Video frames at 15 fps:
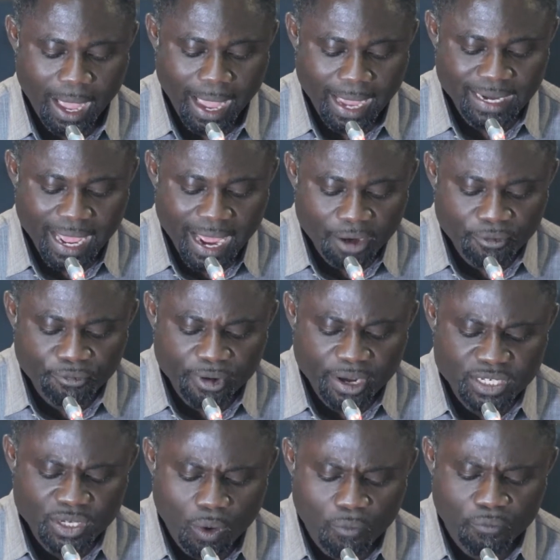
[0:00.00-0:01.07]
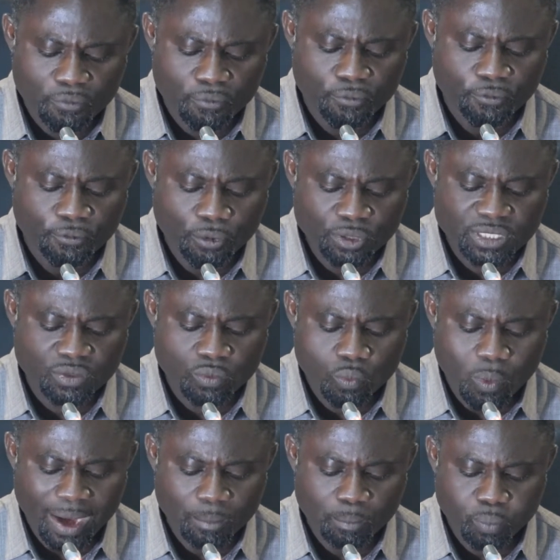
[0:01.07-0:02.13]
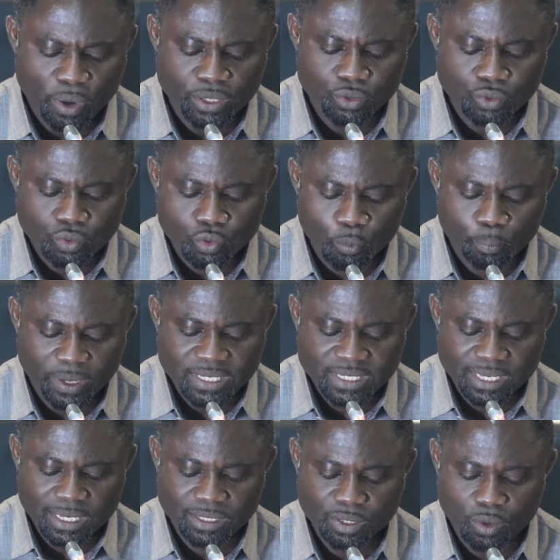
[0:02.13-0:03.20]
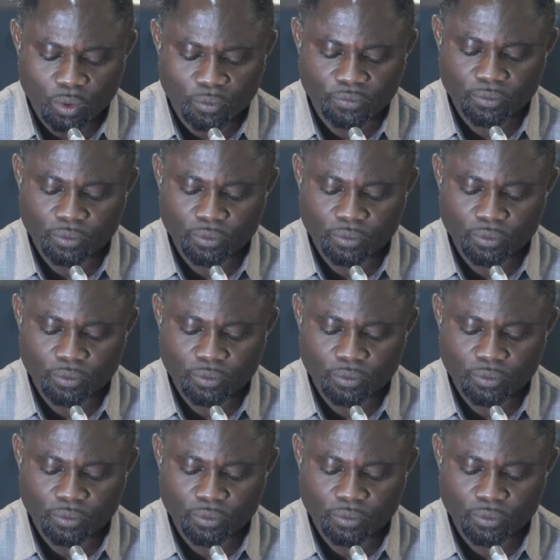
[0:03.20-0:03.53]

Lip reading: an average of 41.2% of